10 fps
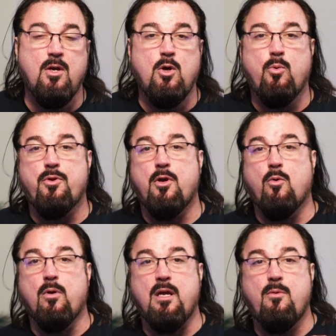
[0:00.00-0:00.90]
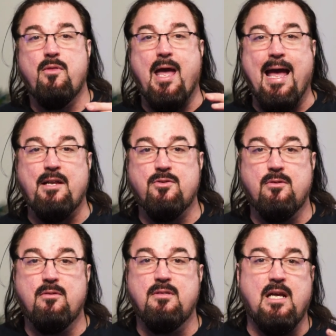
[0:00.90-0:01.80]
Whether you're working with
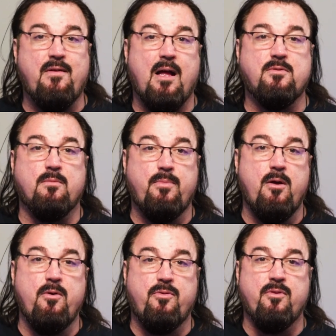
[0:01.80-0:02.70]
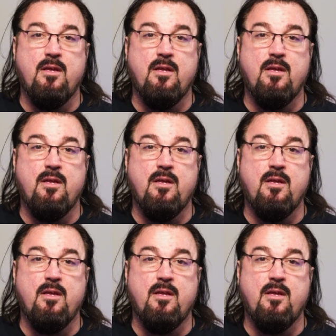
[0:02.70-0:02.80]
Agile, DevOps, or both,